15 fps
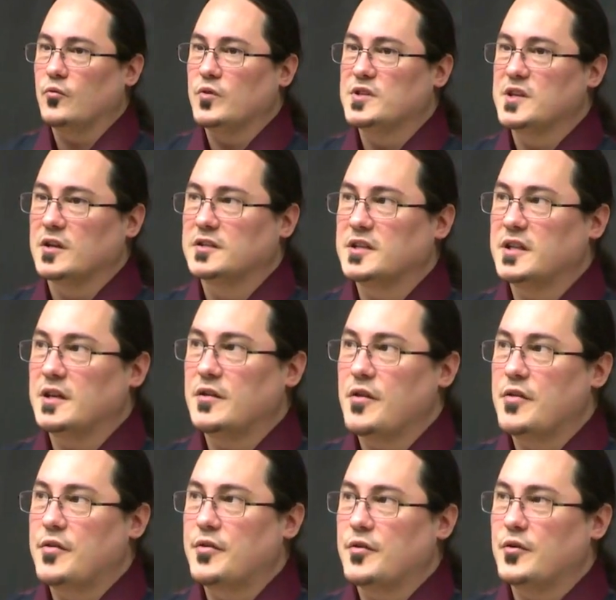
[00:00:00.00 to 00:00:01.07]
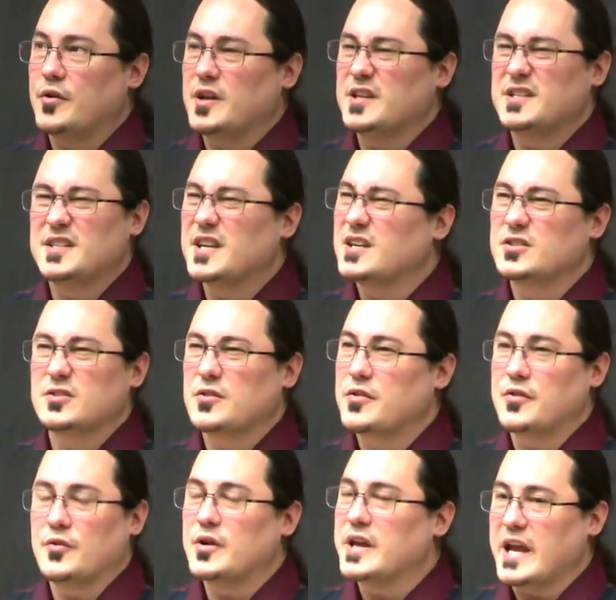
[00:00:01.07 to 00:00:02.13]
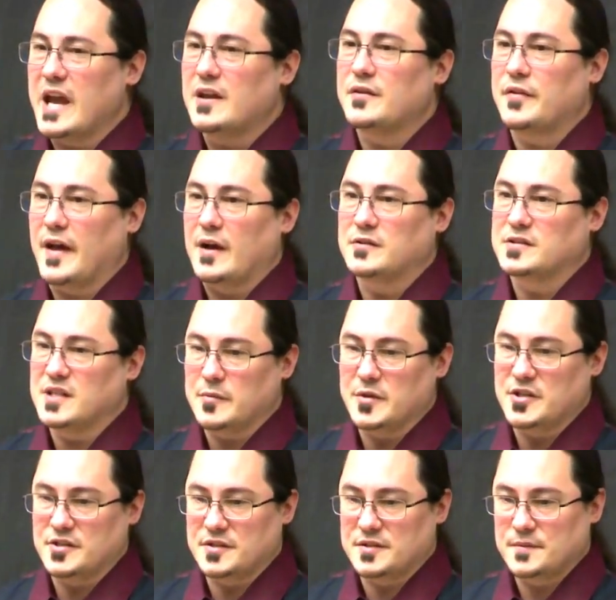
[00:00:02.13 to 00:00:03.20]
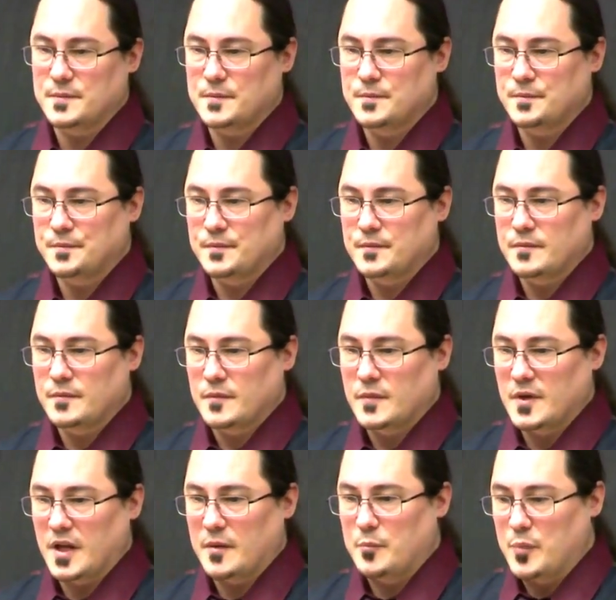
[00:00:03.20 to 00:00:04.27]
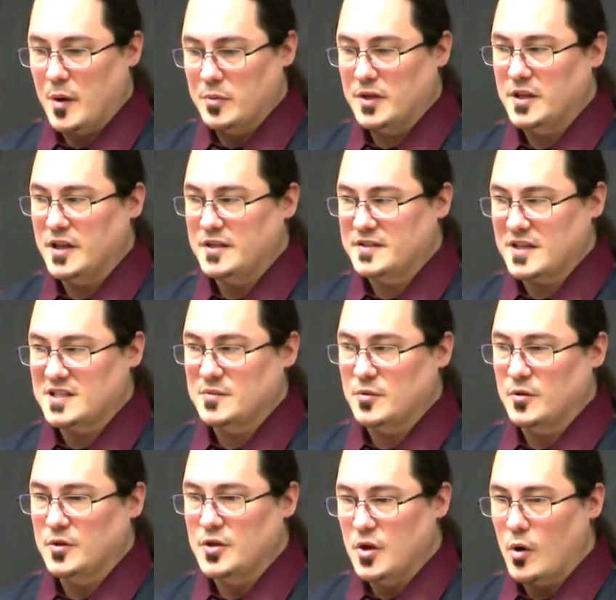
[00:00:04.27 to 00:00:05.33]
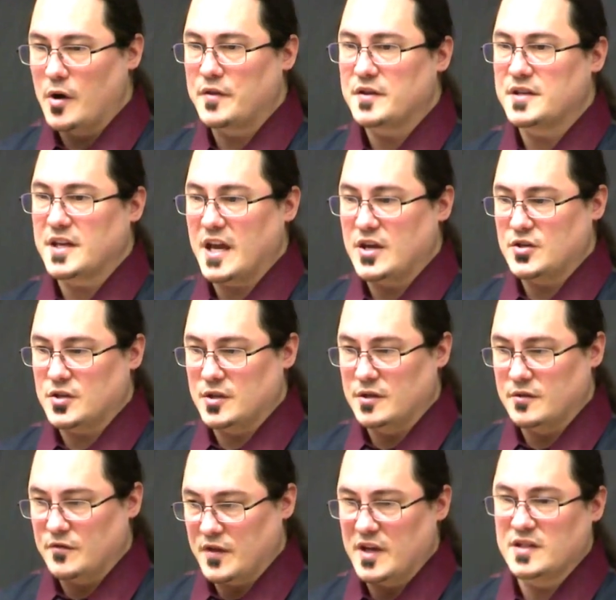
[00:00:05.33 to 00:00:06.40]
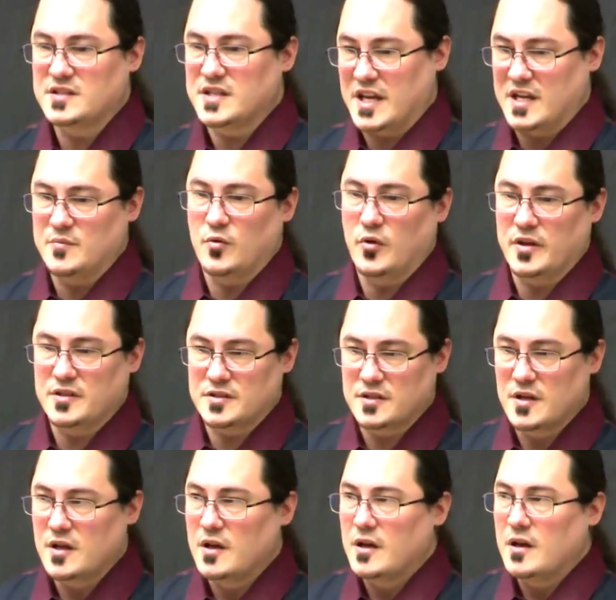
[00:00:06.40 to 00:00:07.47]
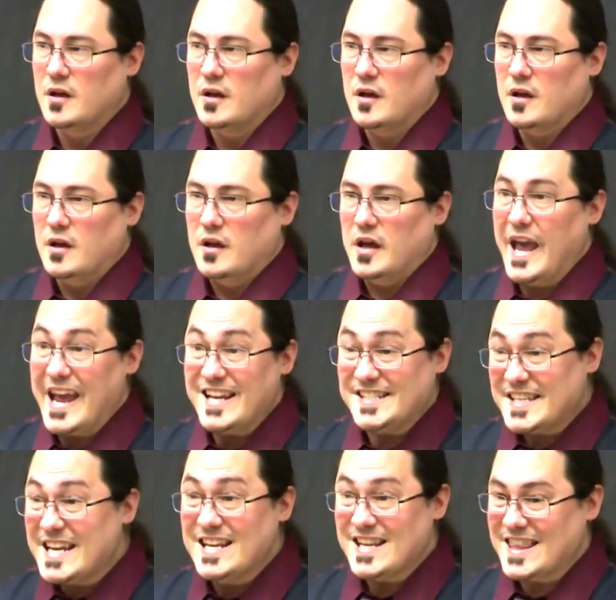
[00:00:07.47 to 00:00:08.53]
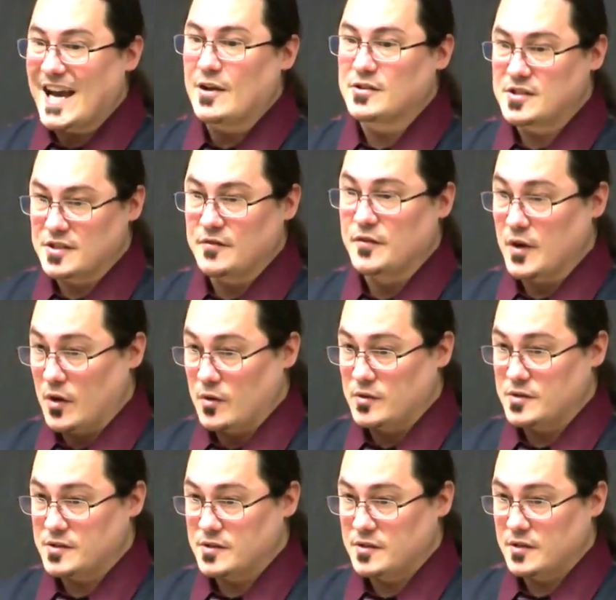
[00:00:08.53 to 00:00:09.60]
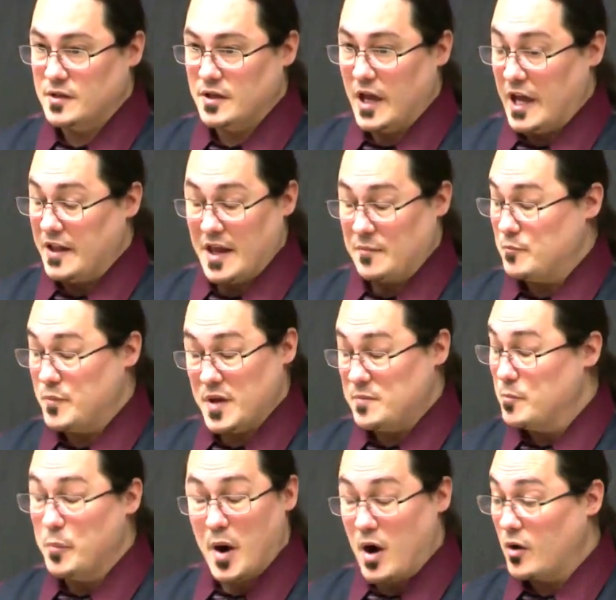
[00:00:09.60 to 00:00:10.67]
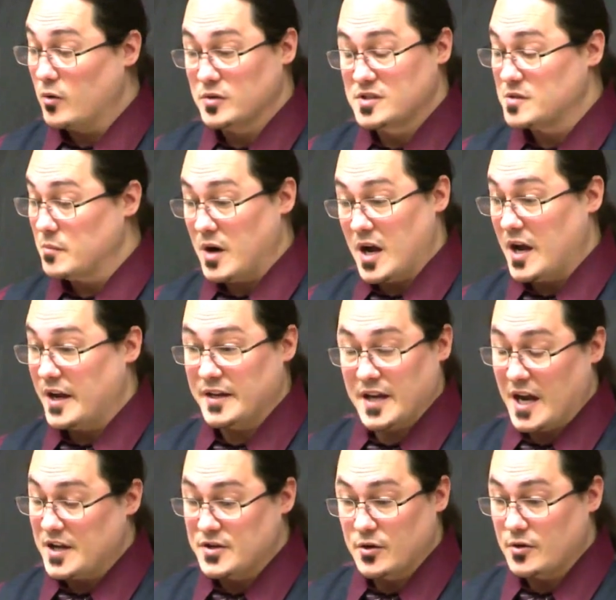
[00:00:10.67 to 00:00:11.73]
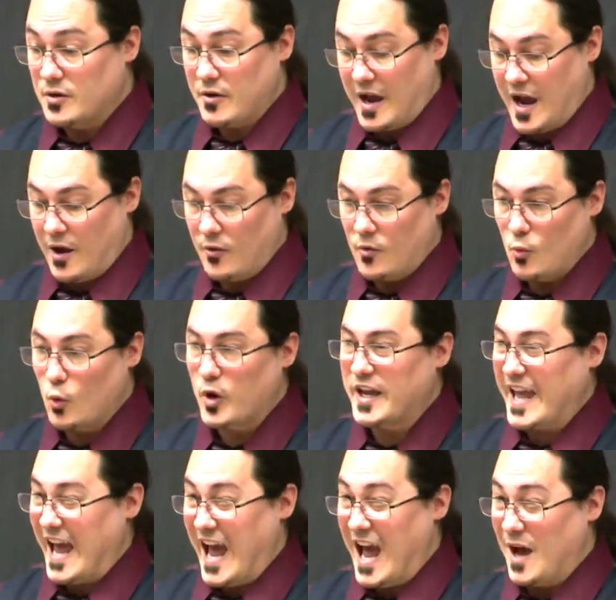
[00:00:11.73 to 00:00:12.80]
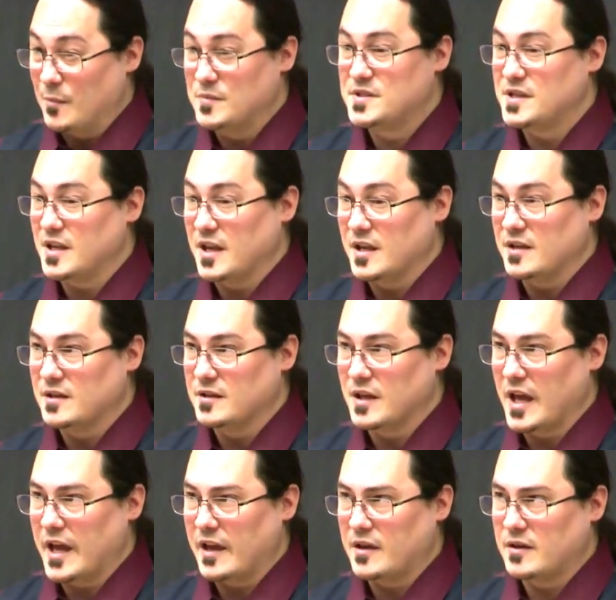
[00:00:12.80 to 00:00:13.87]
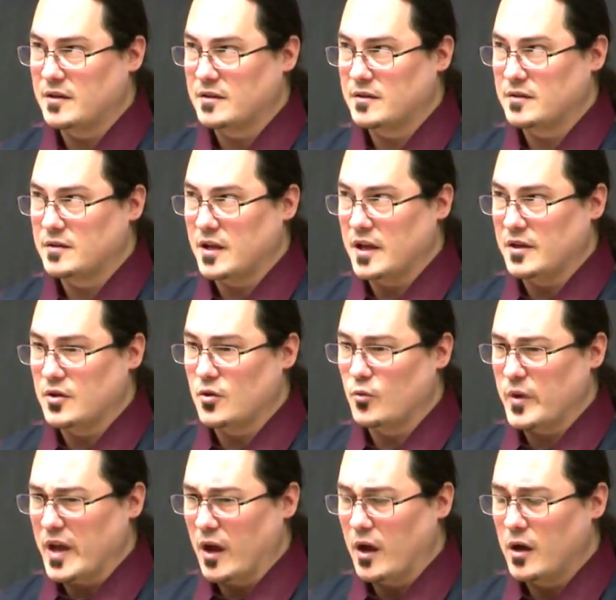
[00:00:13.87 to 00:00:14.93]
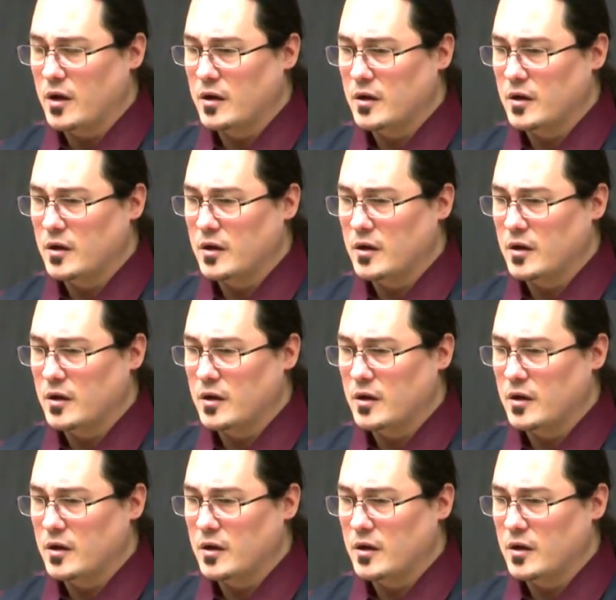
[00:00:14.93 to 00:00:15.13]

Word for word: resulted in 36 or 38,000 images, like publicly accessible, no authentication, VNC endpoints. 18,000 of those, and that, it boggles the mind, I don't know how, were cabs in like in Korea,